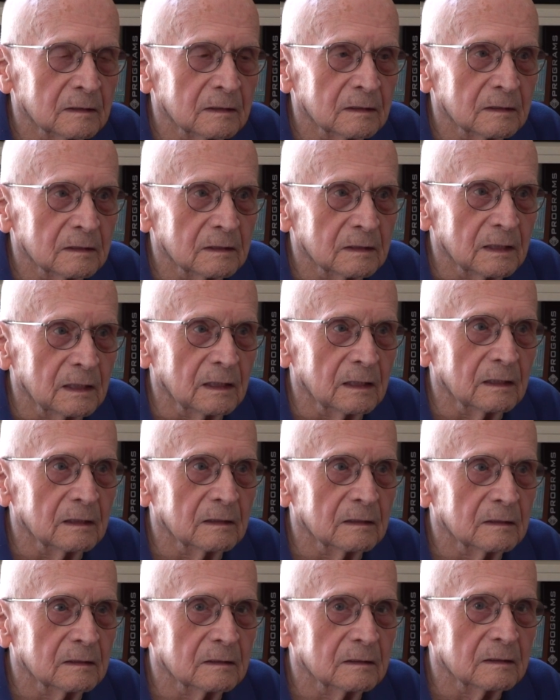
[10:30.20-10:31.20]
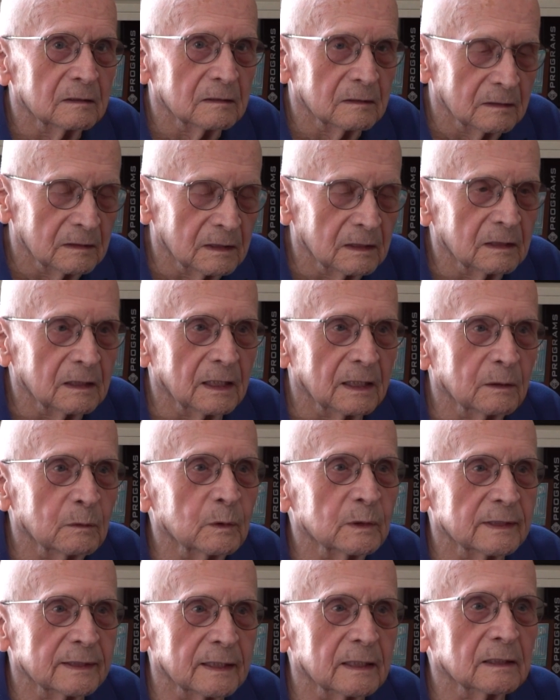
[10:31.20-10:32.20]
Yeah. I would
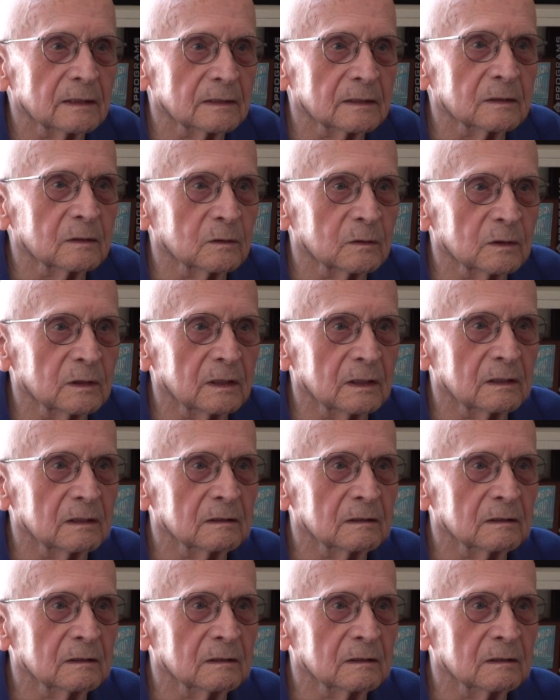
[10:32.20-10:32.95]
say so, yeah.